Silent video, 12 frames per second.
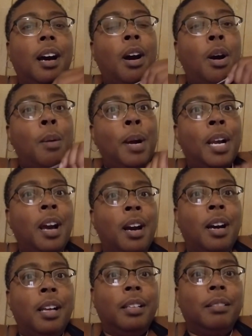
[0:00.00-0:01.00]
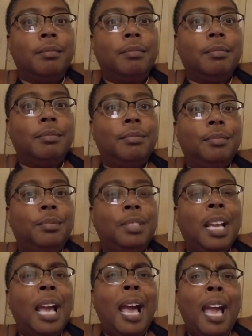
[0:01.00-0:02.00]
Oh my God.
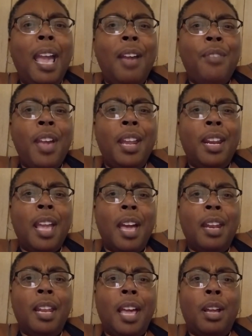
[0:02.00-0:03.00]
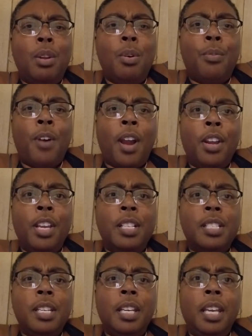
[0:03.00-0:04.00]
I have had a kind of like a little fire
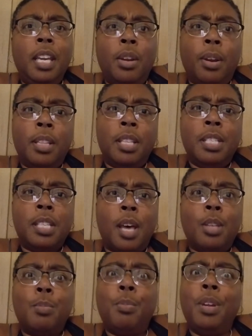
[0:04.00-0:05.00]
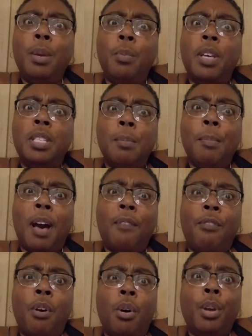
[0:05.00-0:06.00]
incident here at this house, but it wasn't my
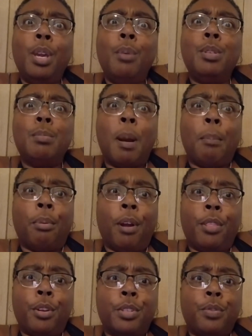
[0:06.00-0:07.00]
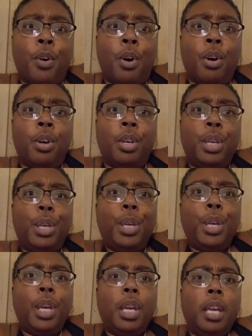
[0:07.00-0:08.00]
fault. It was my brother's fault.
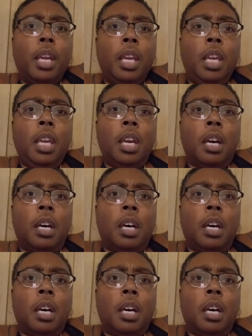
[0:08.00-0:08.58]
This